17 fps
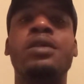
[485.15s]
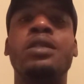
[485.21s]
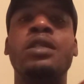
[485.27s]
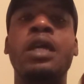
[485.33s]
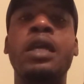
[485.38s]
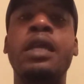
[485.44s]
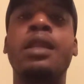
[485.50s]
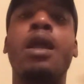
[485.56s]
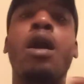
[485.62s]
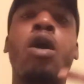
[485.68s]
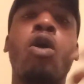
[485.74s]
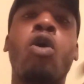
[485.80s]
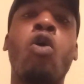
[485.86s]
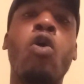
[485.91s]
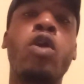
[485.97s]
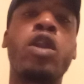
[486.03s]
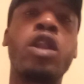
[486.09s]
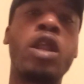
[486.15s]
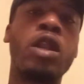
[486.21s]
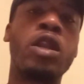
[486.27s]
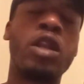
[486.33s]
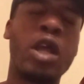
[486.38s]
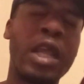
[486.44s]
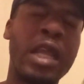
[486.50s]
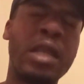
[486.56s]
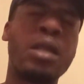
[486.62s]
the
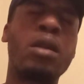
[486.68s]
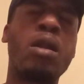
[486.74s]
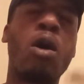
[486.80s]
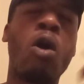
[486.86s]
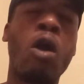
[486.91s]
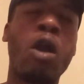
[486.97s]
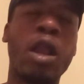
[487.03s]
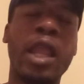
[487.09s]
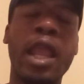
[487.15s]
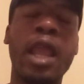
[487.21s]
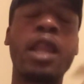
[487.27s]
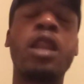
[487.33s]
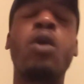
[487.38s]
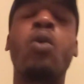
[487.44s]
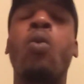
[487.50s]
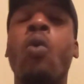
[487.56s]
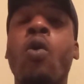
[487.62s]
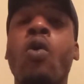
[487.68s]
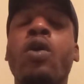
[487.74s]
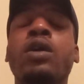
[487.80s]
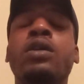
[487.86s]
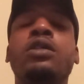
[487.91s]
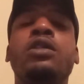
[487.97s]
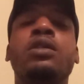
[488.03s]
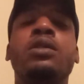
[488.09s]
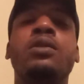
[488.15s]
inorganic
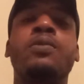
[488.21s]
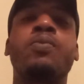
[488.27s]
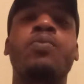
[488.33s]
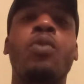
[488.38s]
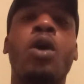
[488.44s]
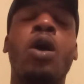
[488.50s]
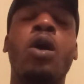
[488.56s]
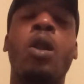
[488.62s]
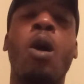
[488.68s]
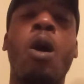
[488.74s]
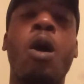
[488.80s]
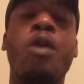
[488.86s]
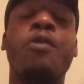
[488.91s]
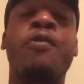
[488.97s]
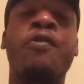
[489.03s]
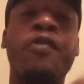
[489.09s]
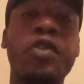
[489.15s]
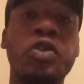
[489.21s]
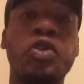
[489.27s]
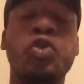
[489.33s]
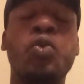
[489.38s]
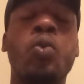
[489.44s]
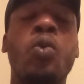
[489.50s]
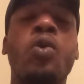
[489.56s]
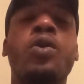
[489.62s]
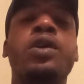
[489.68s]
ones, or the
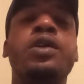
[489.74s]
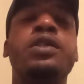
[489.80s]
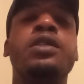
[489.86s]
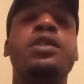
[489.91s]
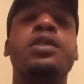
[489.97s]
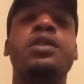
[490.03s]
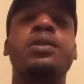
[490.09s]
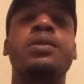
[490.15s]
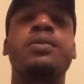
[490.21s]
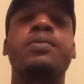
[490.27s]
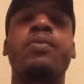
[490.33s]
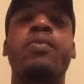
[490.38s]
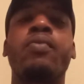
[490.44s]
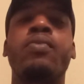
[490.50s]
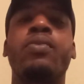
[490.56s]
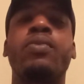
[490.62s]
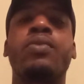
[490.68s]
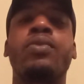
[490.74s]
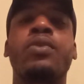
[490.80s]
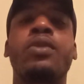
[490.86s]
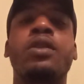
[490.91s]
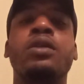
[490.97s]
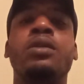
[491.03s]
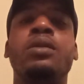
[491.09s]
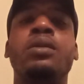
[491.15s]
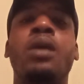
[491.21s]
artificial ones,
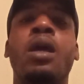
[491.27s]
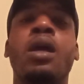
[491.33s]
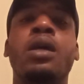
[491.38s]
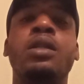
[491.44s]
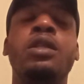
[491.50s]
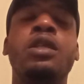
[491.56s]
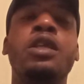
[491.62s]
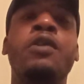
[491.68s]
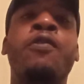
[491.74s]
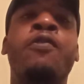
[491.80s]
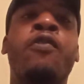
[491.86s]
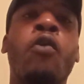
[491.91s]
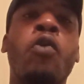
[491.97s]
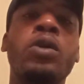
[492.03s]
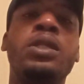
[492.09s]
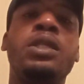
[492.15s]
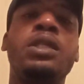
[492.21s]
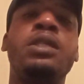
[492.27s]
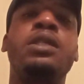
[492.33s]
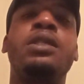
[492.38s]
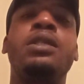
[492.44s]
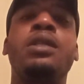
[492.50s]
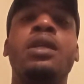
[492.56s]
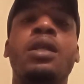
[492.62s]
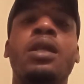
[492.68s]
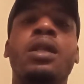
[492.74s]
the
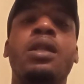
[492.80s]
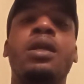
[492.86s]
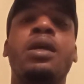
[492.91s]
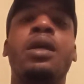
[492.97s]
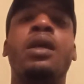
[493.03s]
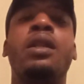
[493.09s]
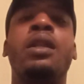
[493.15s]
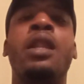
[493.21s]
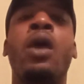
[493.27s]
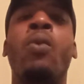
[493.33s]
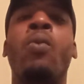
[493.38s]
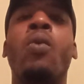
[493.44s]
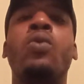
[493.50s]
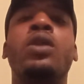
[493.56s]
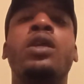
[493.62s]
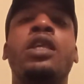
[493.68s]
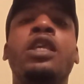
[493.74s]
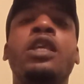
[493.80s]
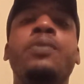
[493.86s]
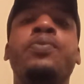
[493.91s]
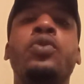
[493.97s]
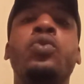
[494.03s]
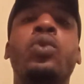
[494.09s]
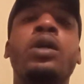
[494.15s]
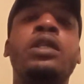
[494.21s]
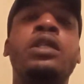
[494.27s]
forces that want to keep
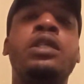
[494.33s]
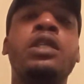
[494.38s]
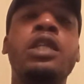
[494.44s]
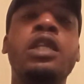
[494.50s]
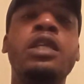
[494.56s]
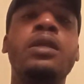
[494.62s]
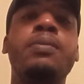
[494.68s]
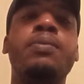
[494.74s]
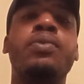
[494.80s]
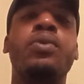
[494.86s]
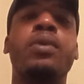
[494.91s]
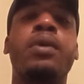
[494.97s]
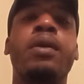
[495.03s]
you asleep,